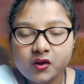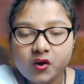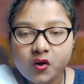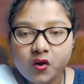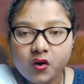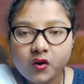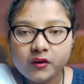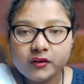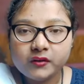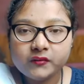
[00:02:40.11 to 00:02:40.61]

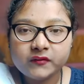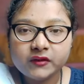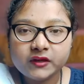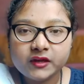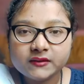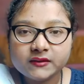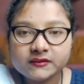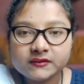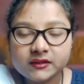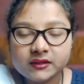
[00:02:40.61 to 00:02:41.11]
or we
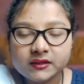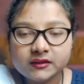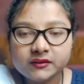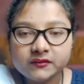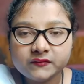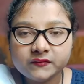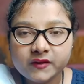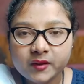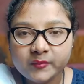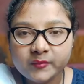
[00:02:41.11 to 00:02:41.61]
can say the
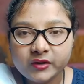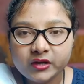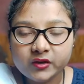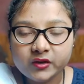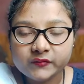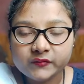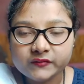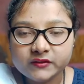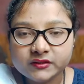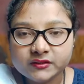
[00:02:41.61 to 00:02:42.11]
family
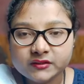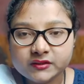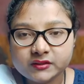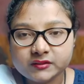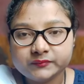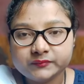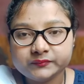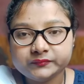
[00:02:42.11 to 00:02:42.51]
of the sun.